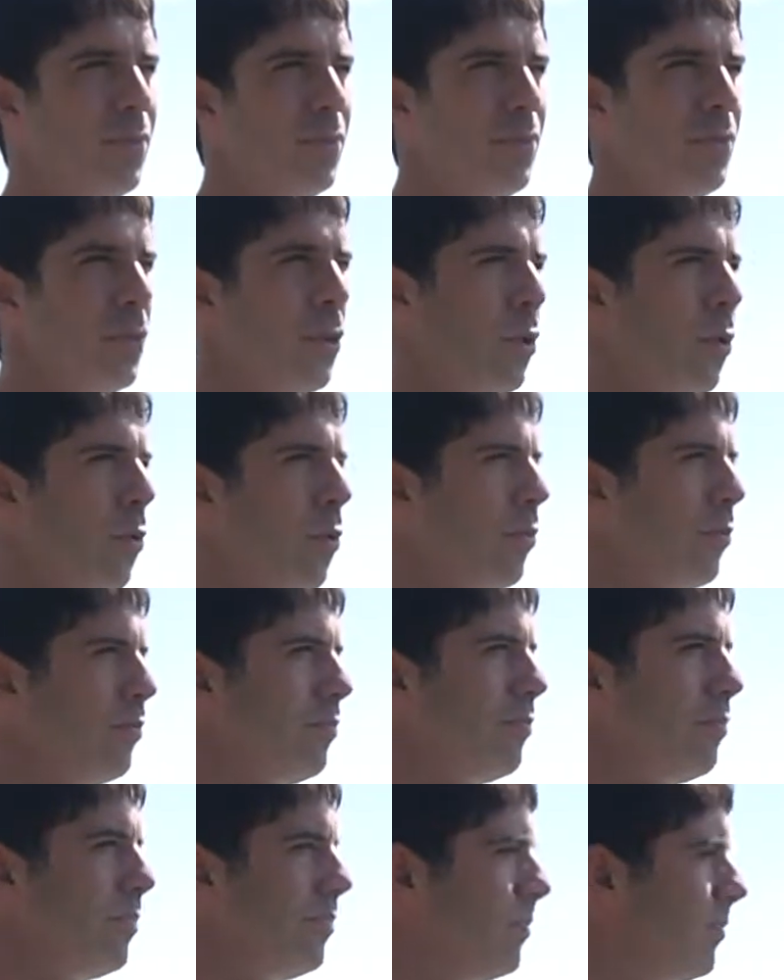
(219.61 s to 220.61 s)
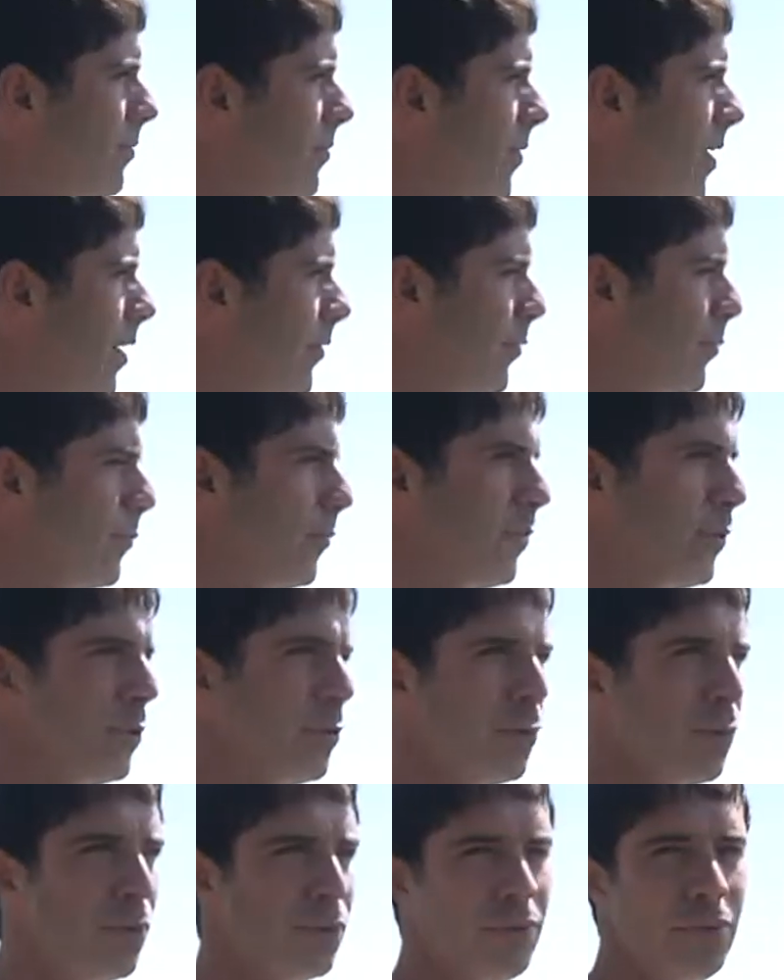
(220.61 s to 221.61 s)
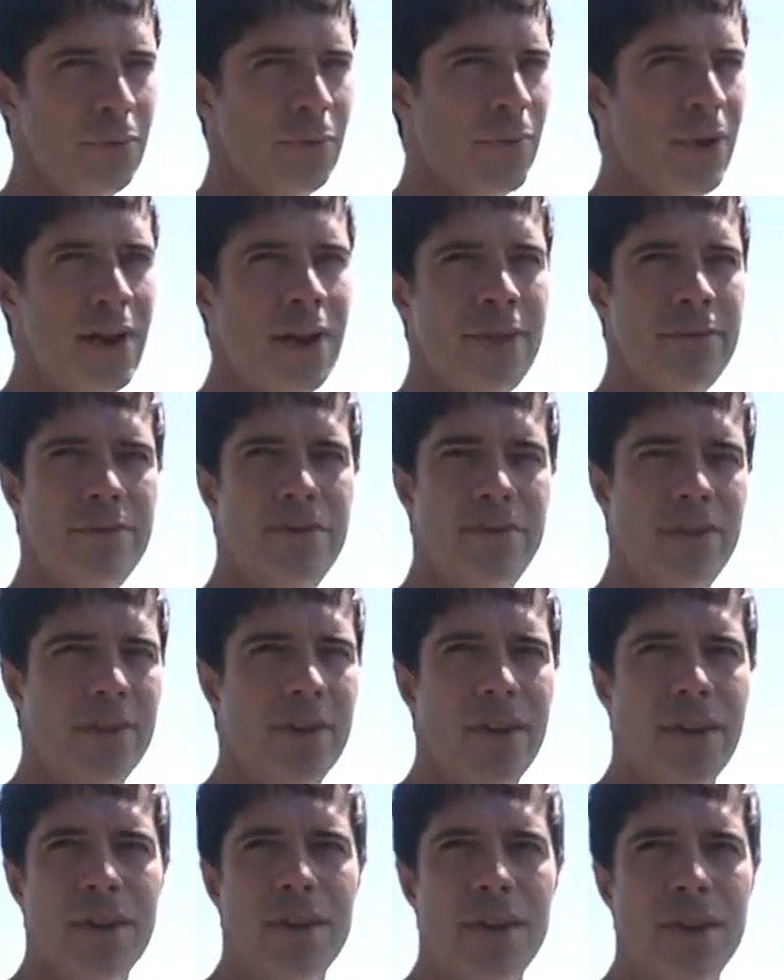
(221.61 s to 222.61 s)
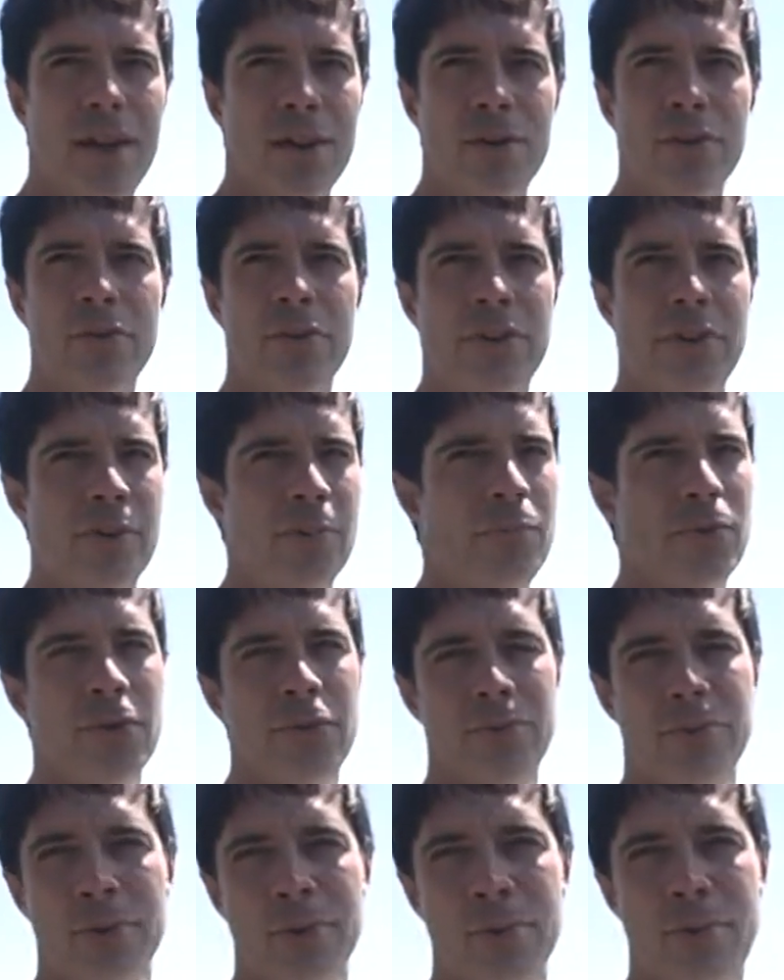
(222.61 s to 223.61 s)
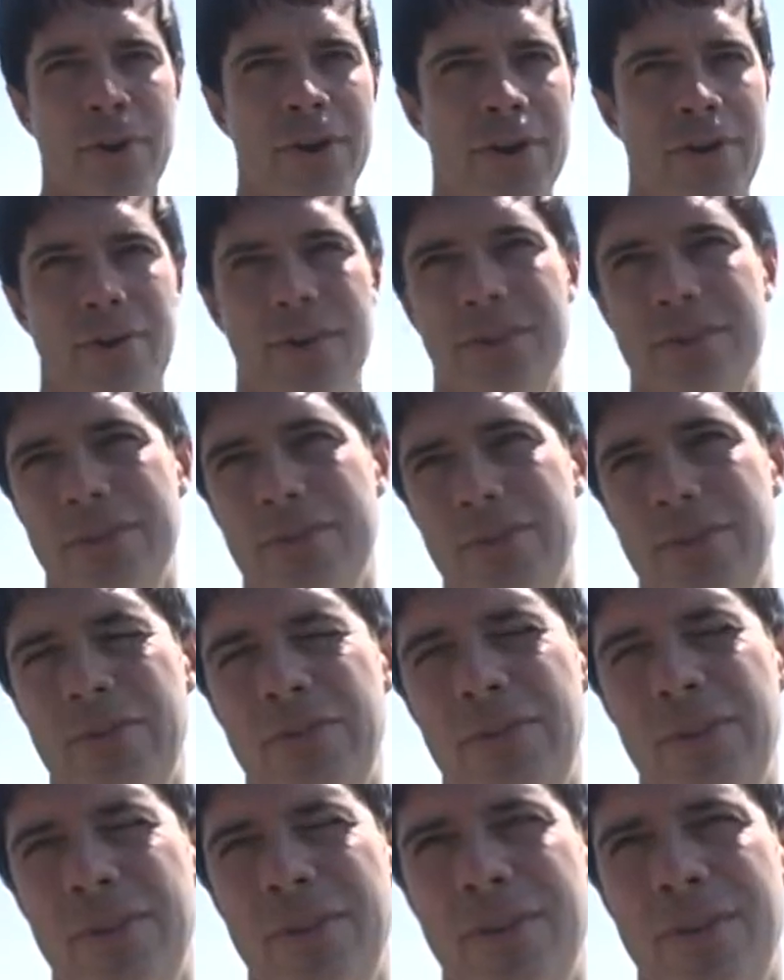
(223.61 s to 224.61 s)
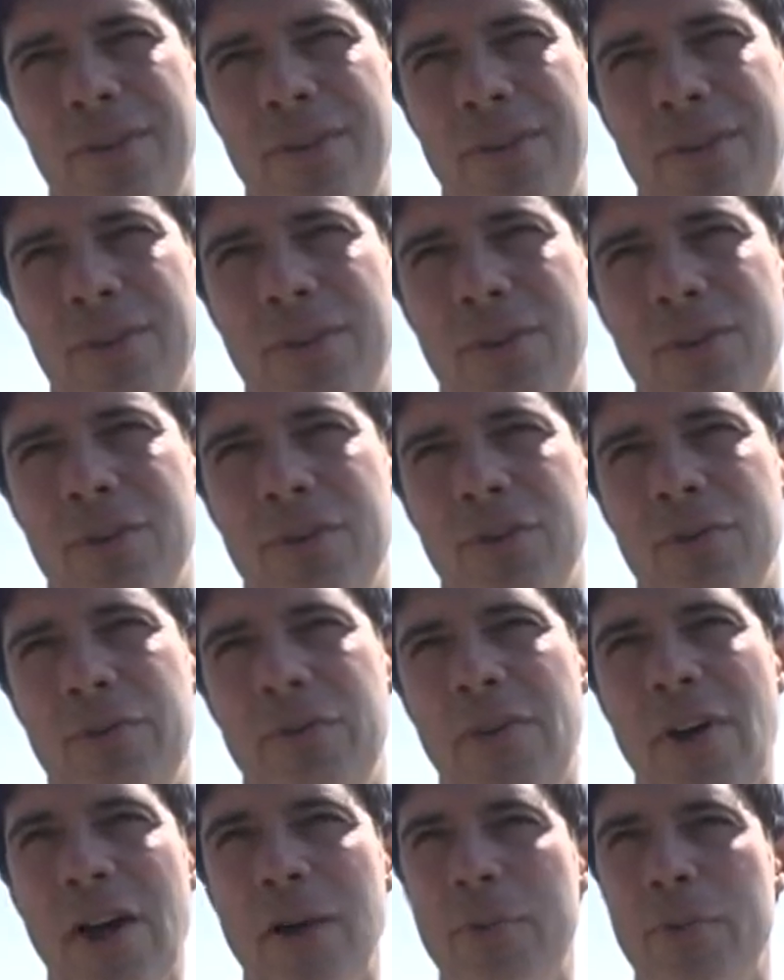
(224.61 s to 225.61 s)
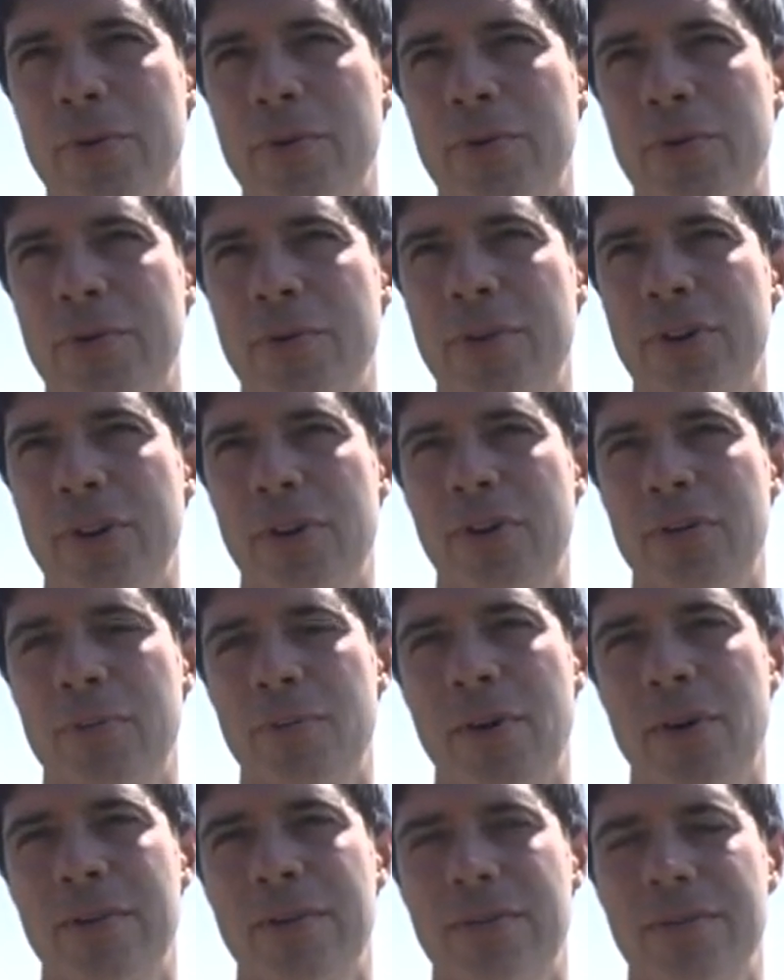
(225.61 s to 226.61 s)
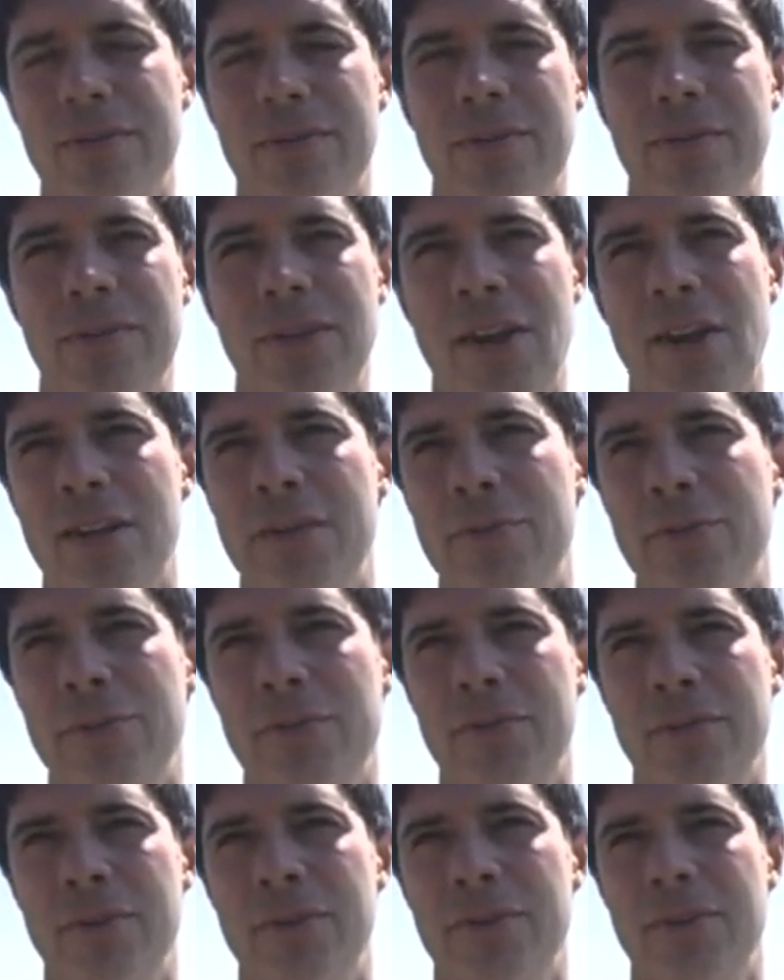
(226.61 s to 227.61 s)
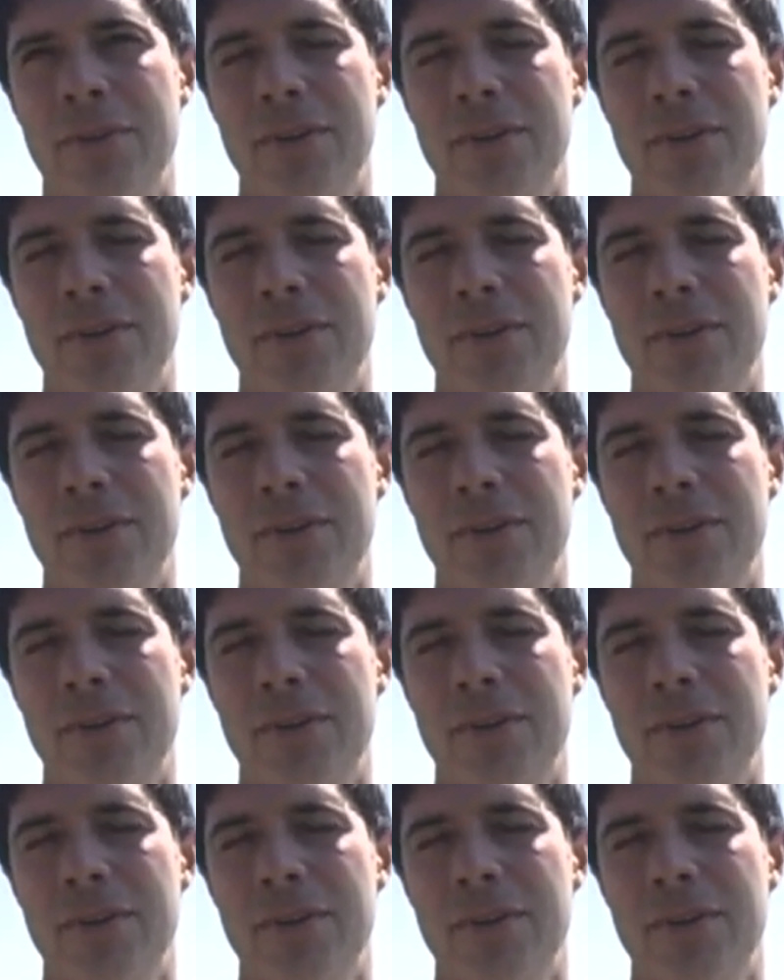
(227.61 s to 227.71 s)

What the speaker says: no fossil fuel derived energy inputs required, just a good stock person who cares about the animals, and